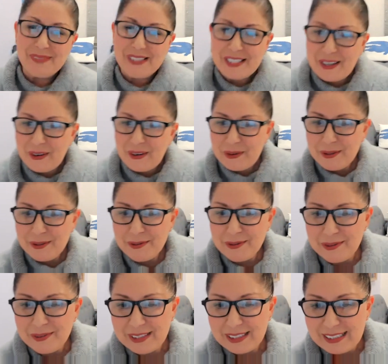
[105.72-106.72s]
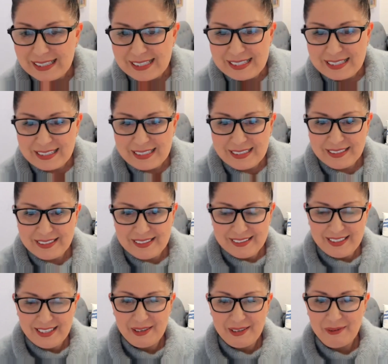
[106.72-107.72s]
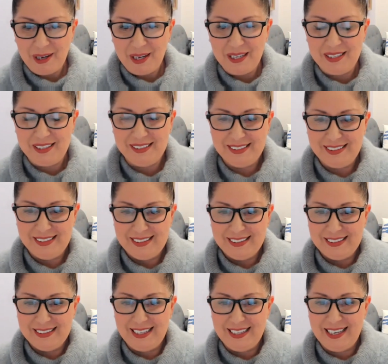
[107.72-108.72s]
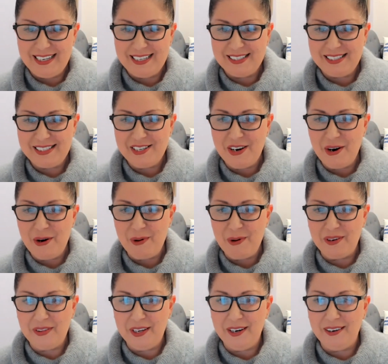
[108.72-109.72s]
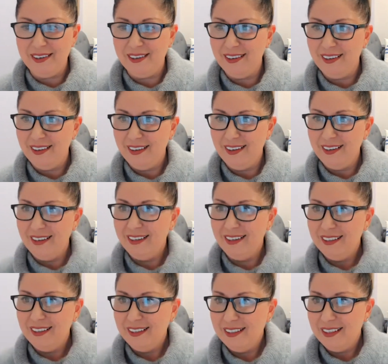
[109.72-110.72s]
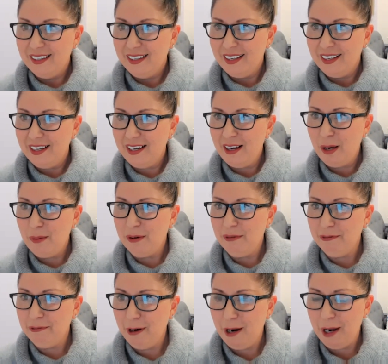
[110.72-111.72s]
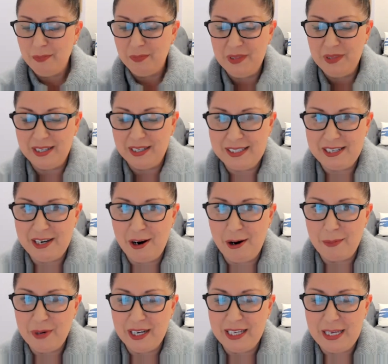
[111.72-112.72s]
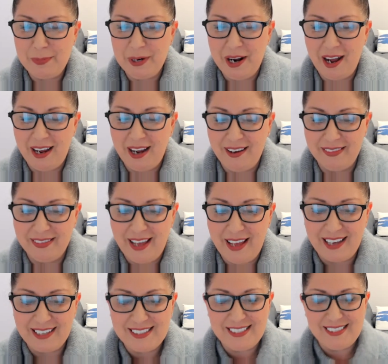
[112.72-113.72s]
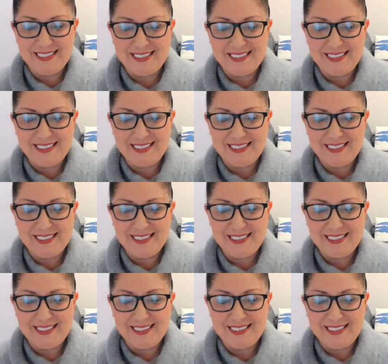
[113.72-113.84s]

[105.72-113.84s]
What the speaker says: So let's see, anyone letting us know where they're coming from? Let us know. I'm going to keep an eye on that.